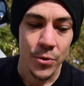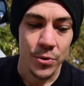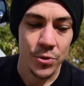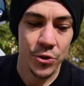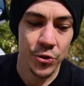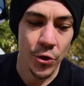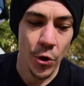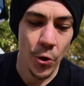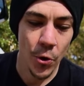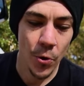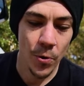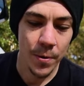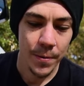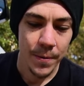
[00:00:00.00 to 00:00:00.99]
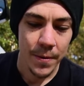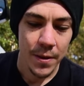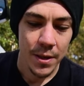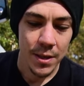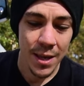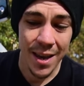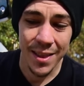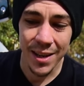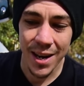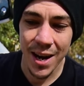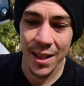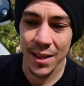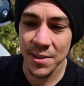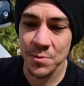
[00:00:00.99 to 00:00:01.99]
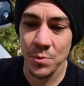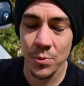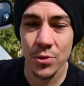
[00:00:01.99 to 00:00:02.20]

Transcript: So yeah, that kind of leaves me